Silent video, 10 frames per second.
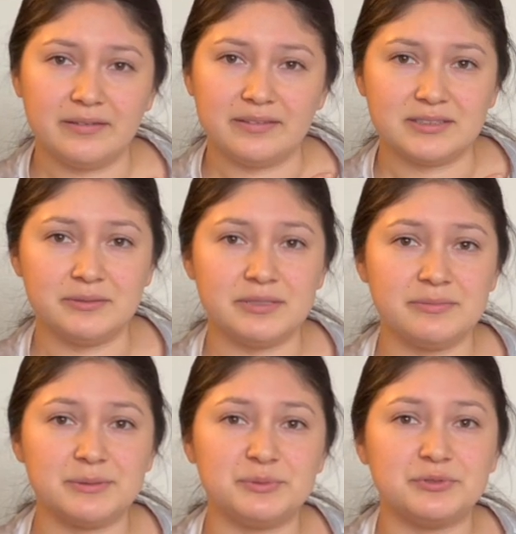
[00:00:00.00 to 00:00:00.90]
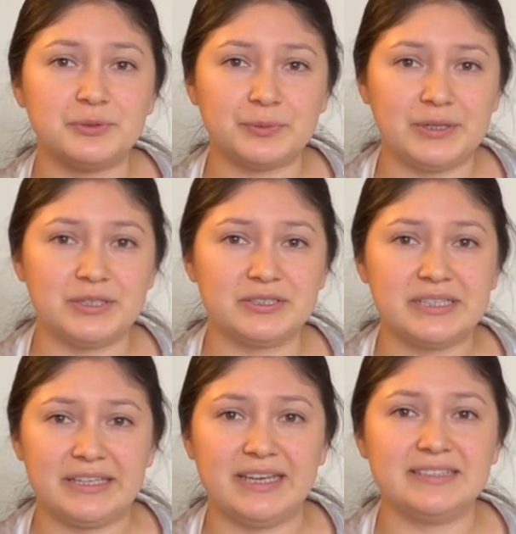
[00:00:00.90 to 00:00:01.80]
Sometimes it makes me feel worse.
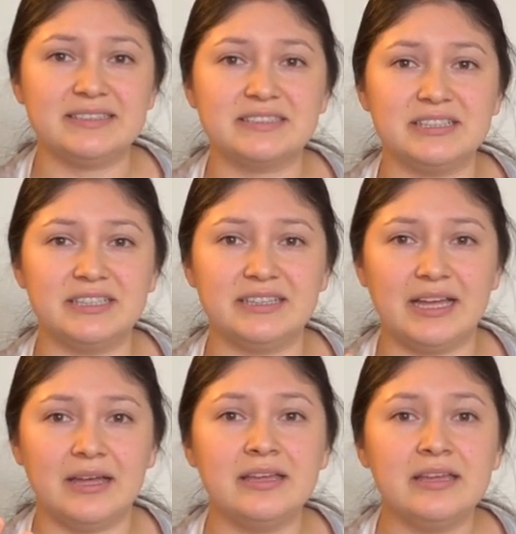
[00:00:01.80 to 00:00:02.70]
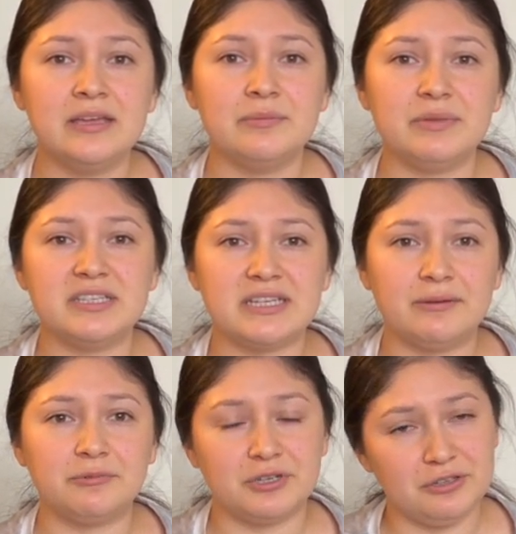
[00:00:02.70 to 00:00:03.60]
Like, yes, it's good in that
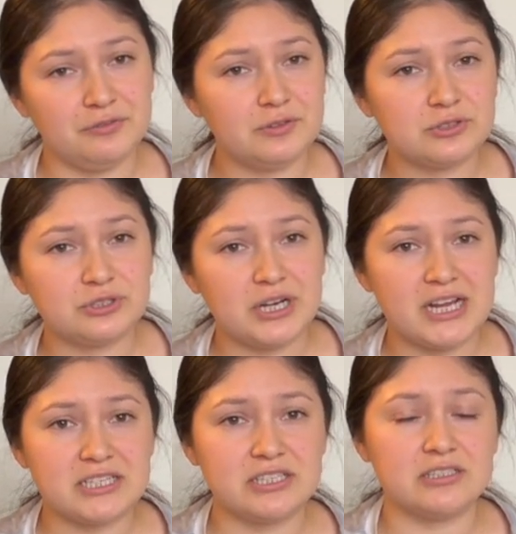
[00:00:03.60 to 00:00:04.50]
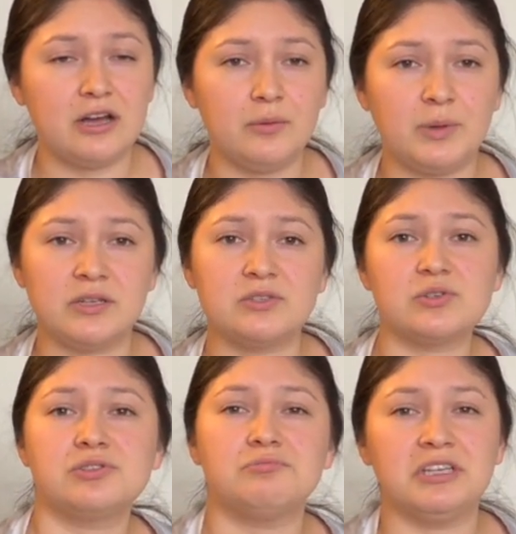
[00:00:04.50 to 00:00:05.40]
meantime where you feel stressed, hop on
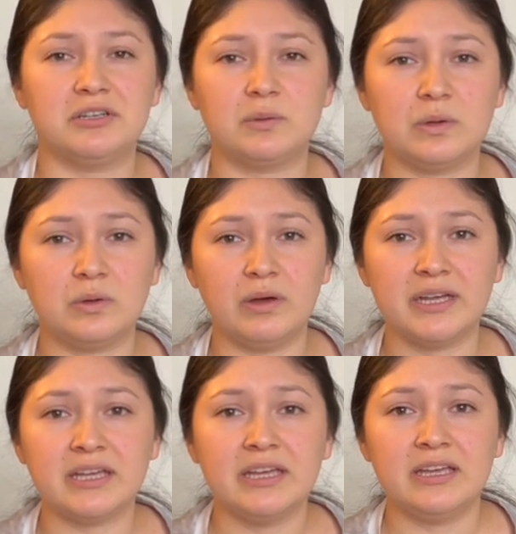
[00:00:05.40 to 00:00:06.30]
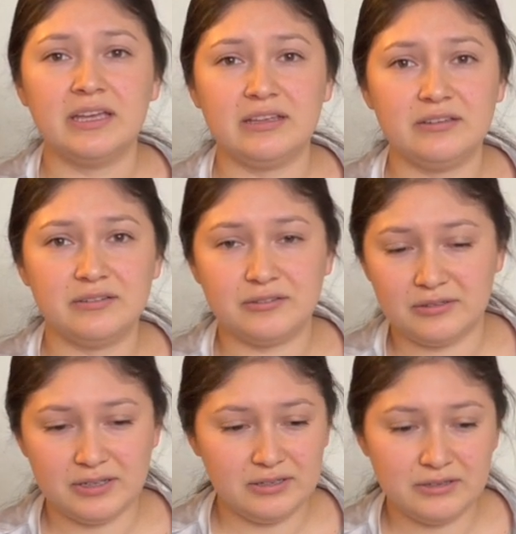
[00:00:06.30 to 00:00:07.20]
social media real quick,
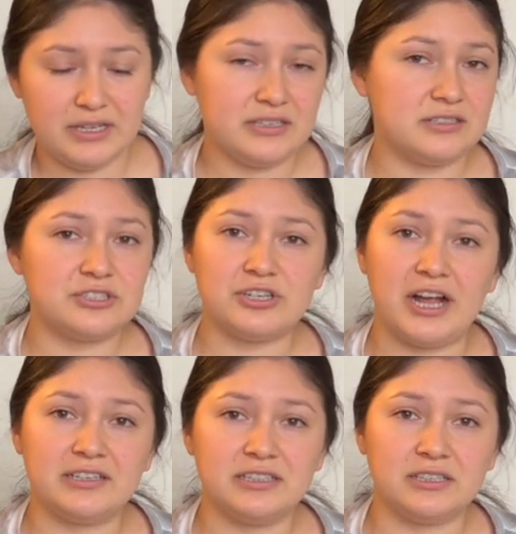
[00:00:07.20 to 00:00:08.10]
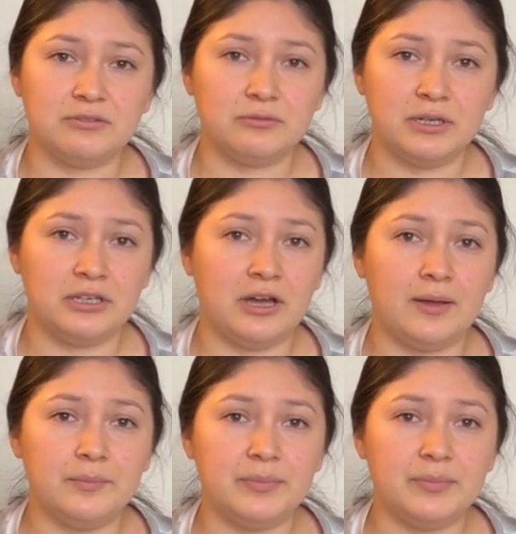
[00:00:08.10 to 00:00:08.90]
you get distracted, whatnot.